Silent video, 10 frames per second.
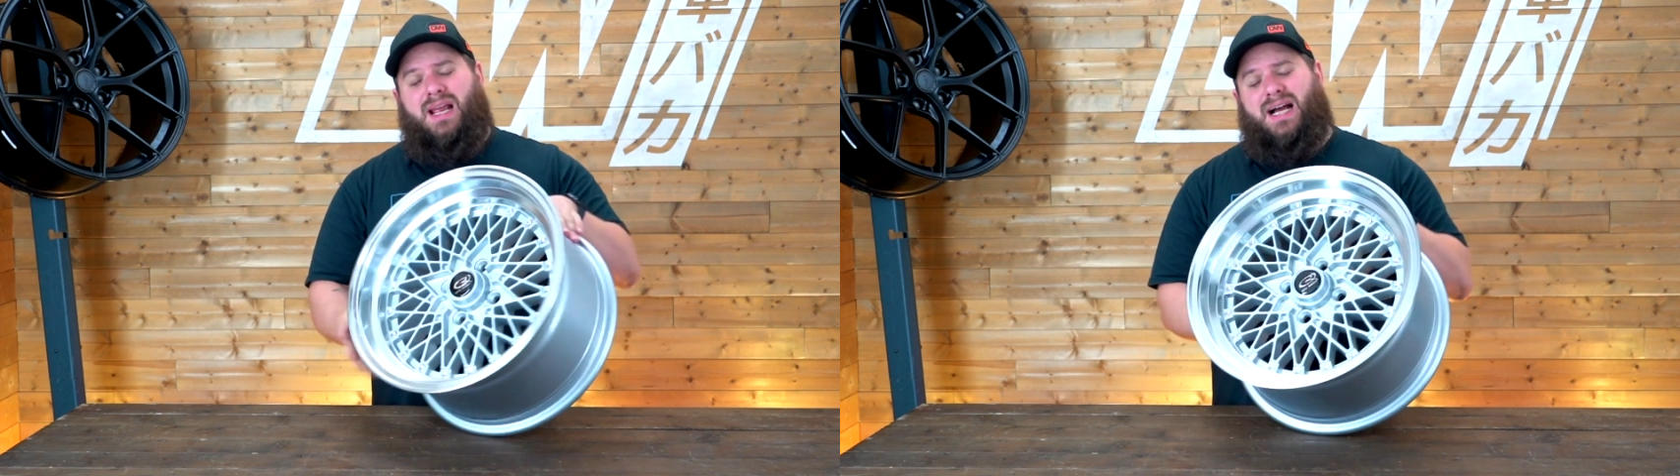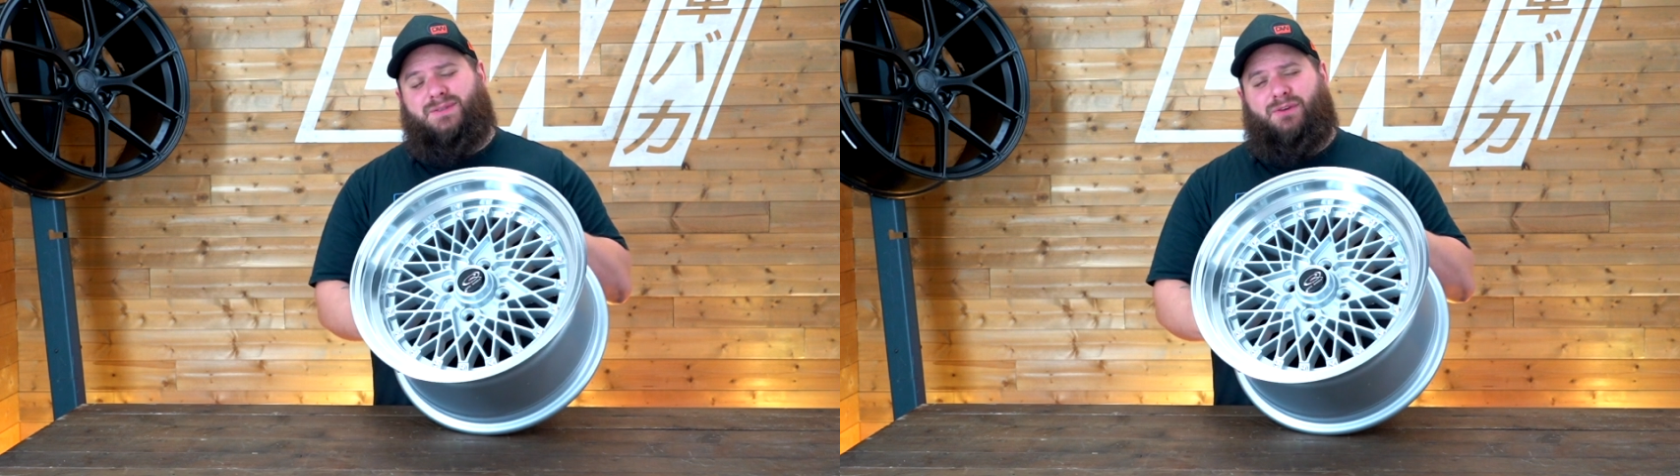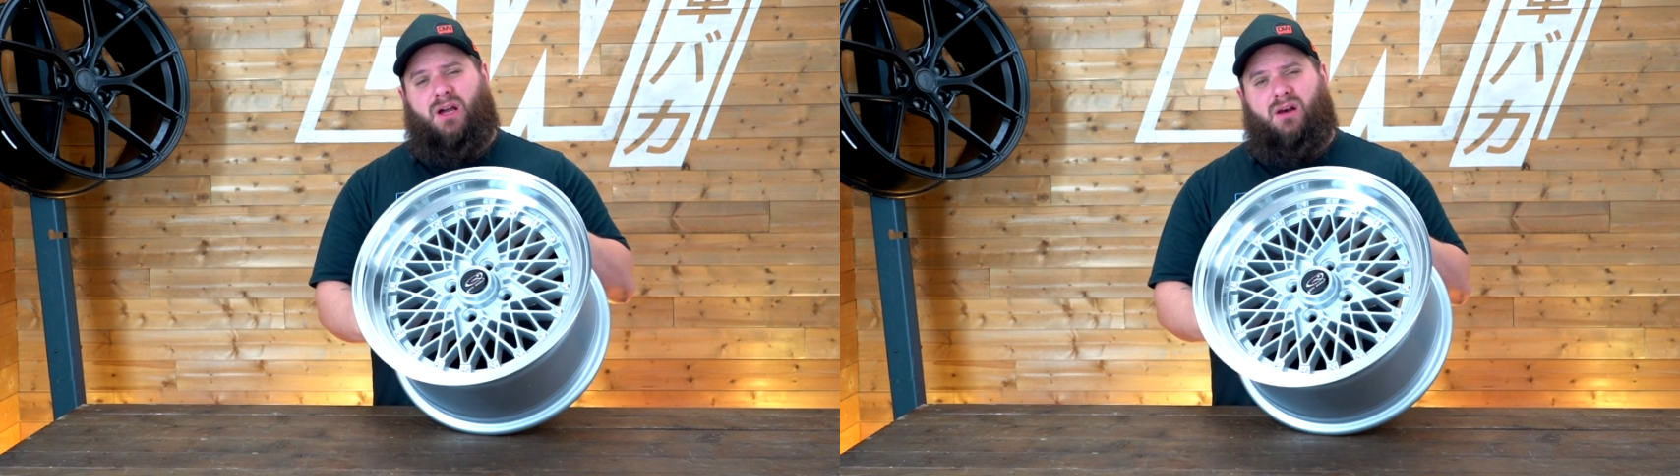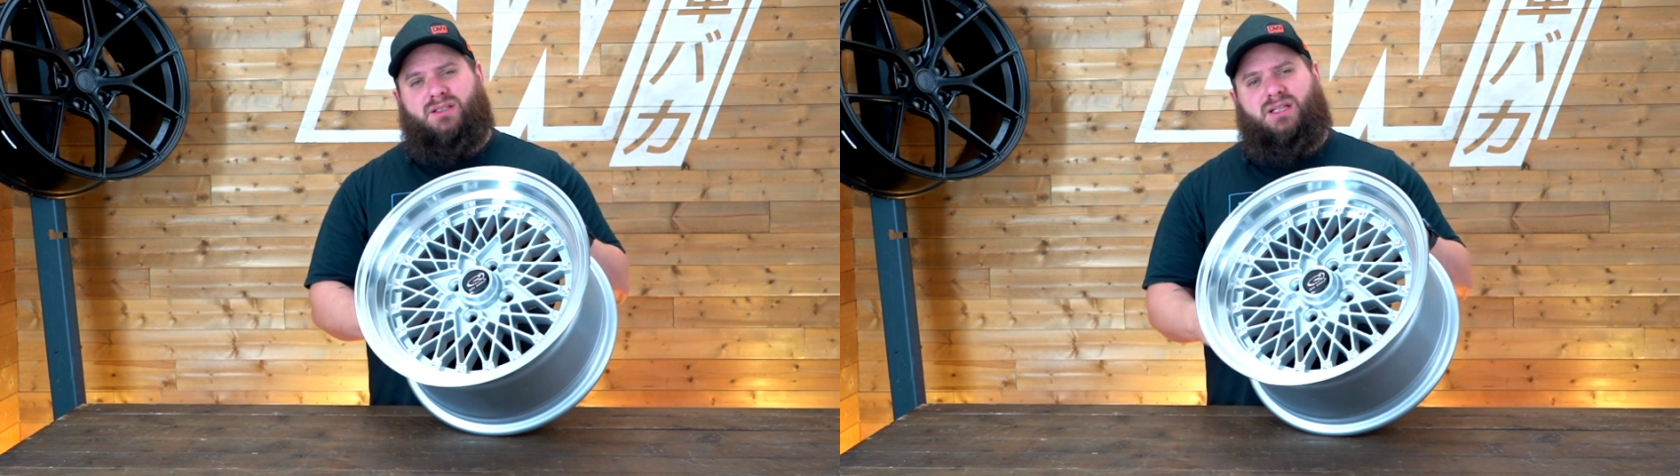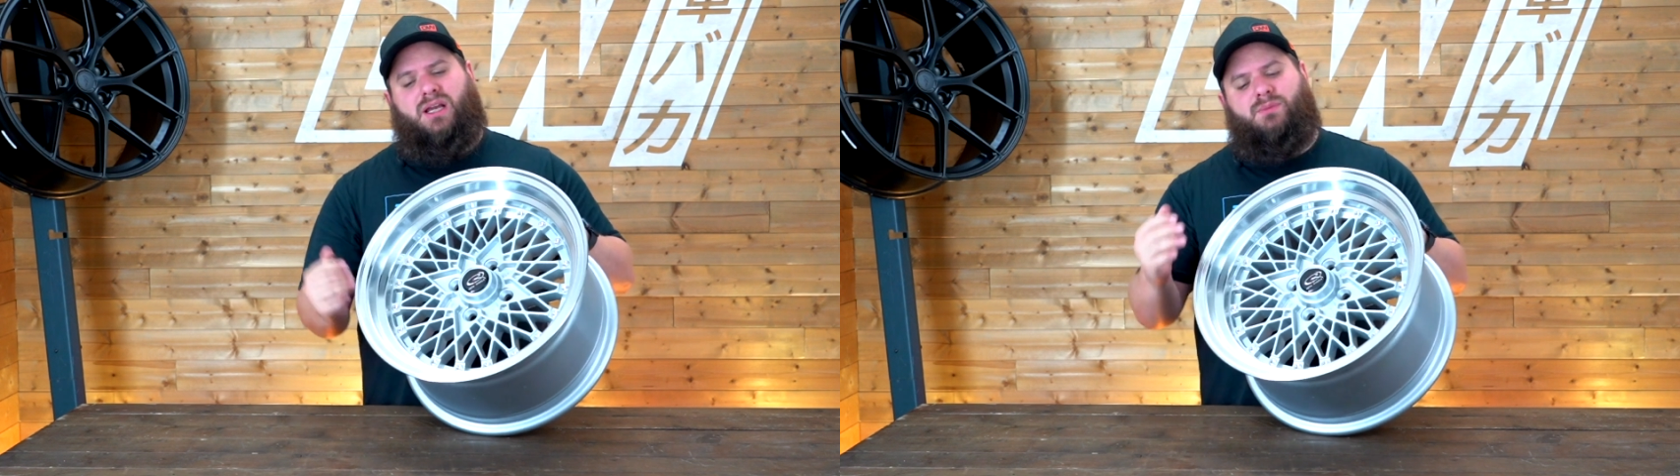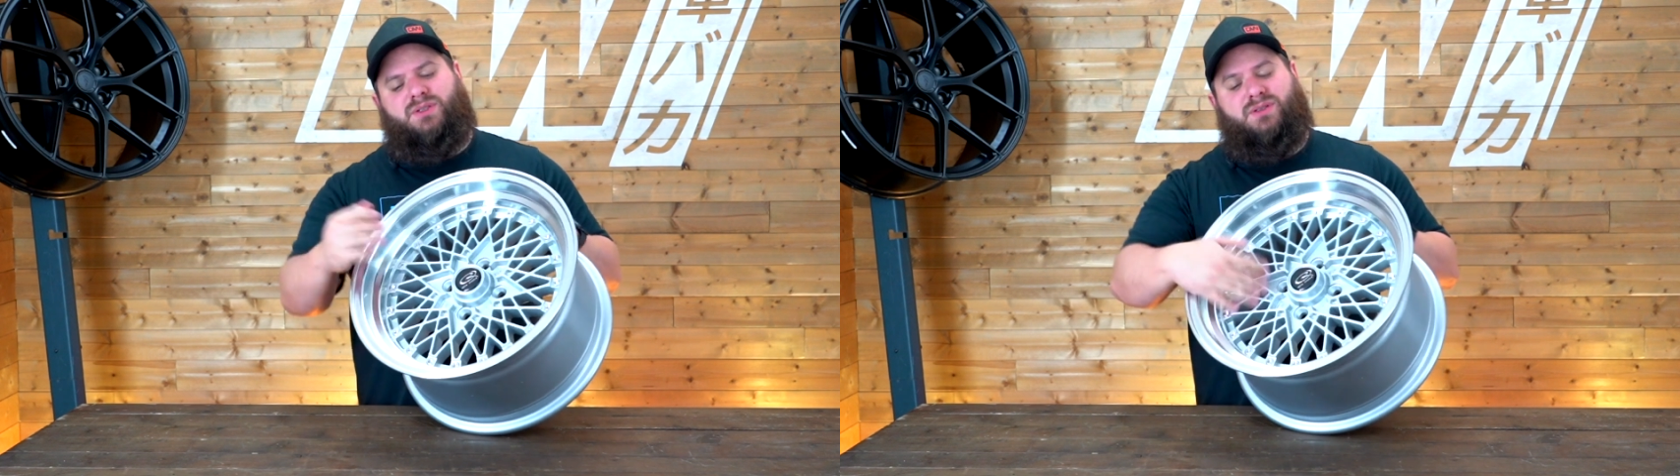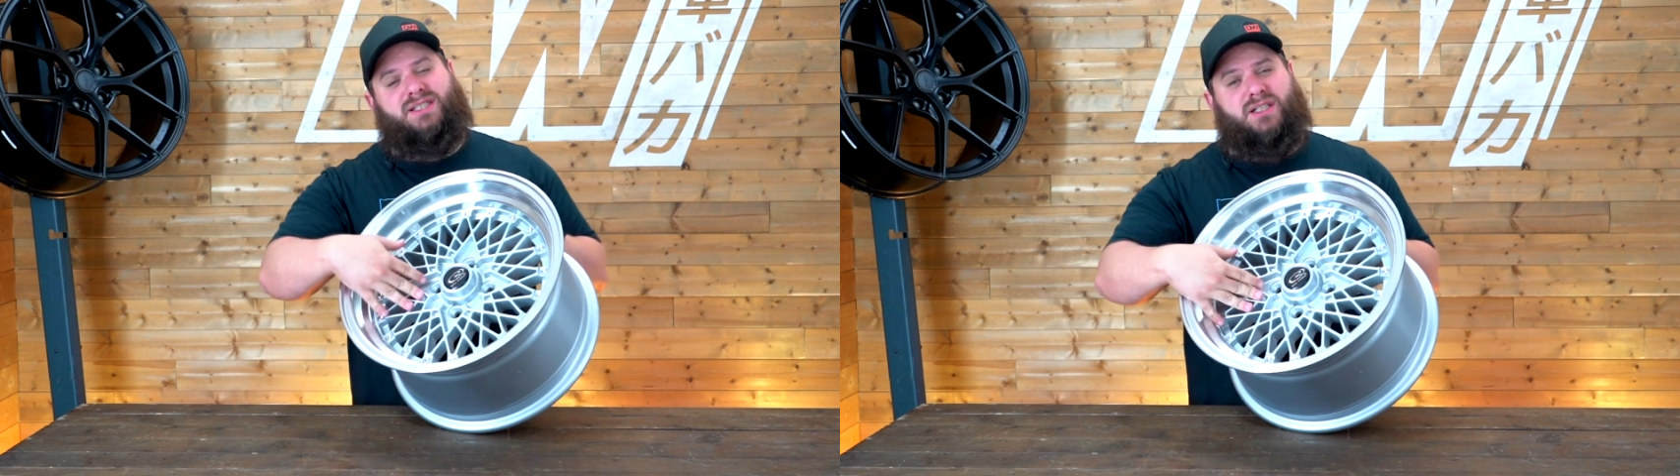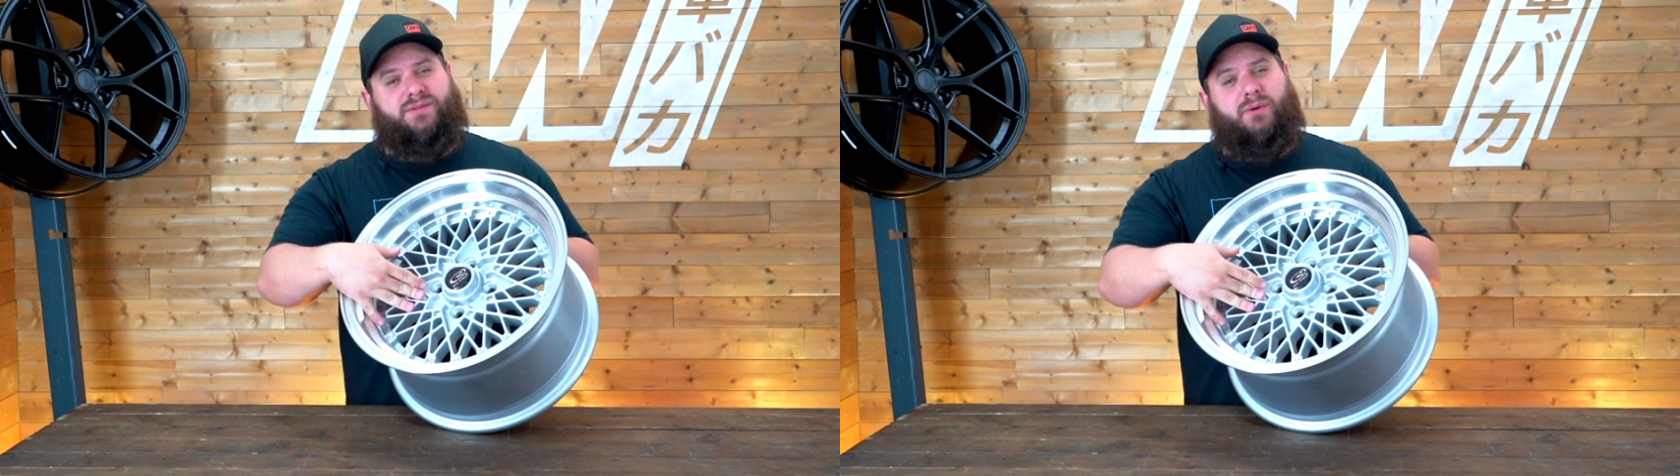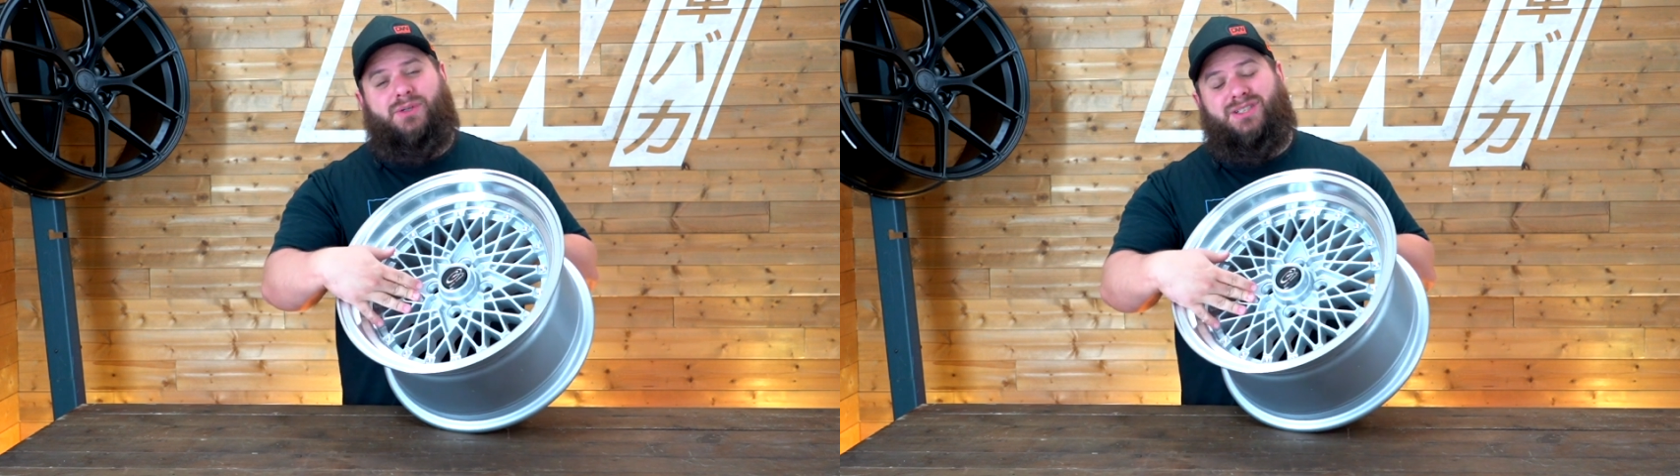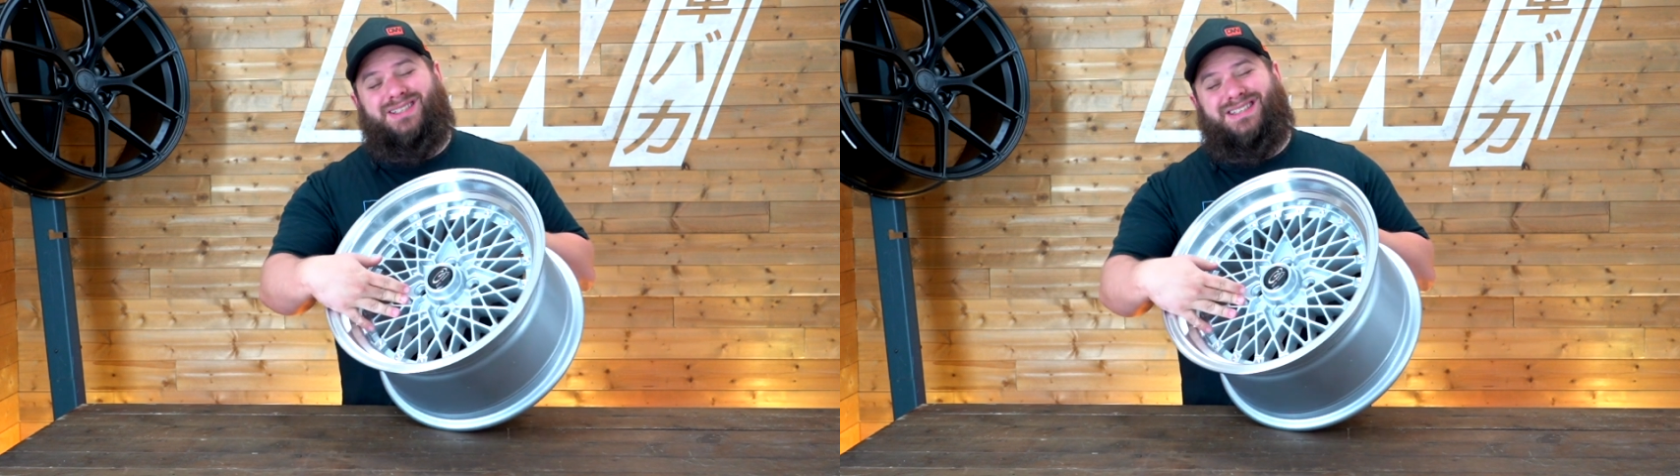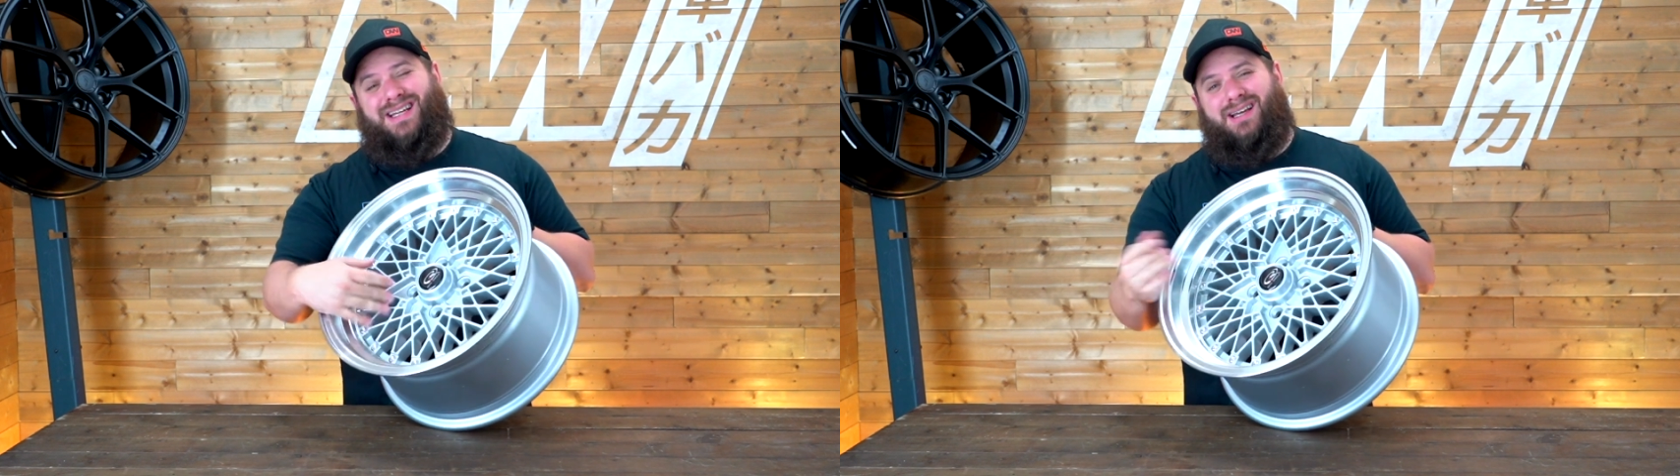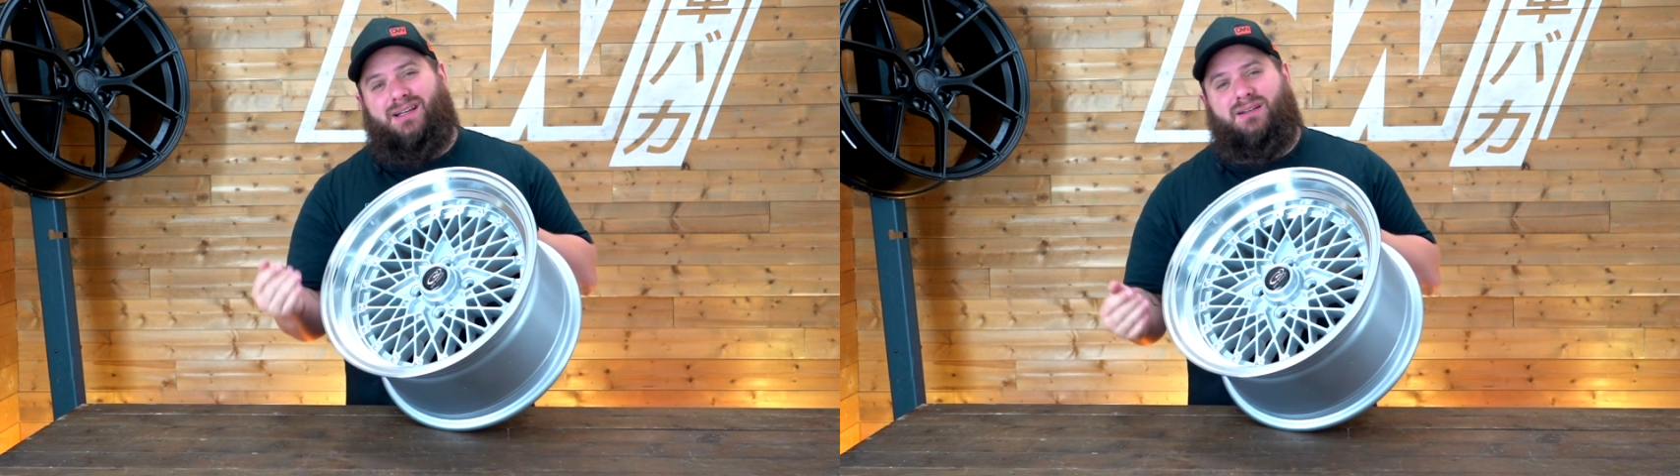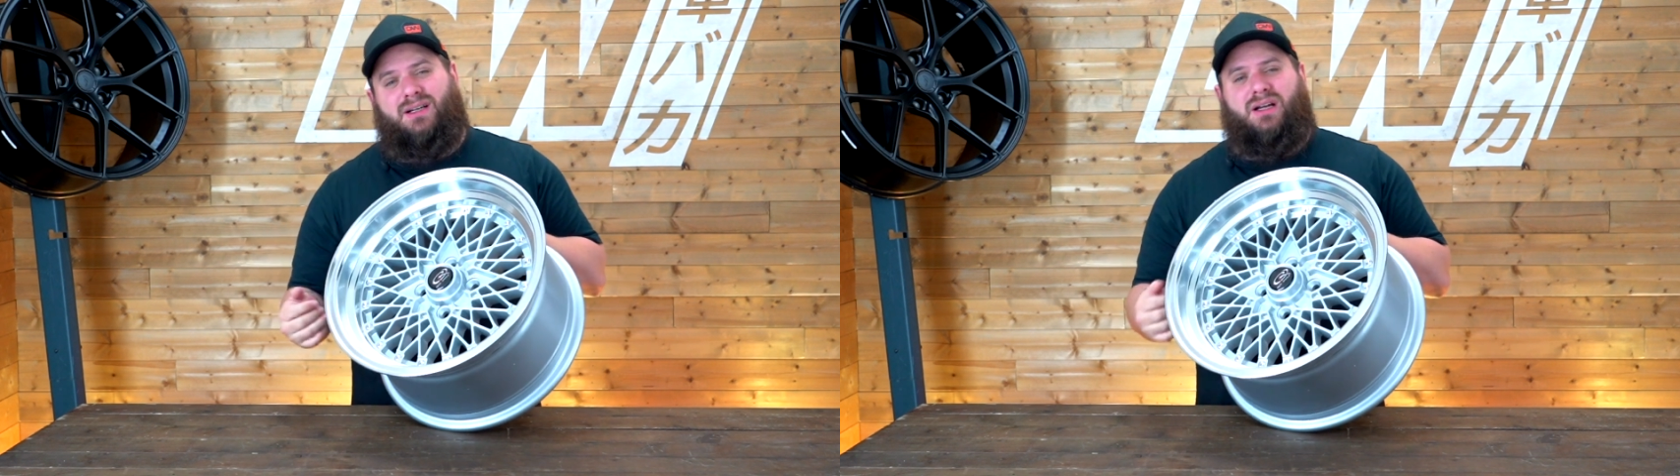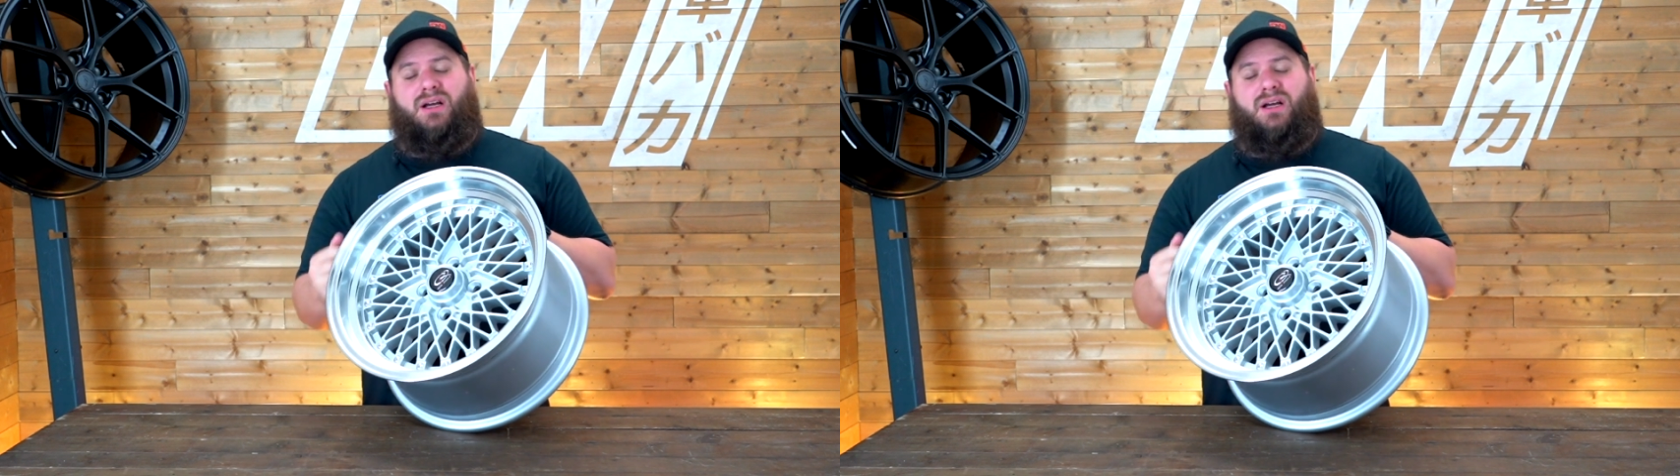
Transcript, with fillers: As for colours, it comes in the silver, which you can see here,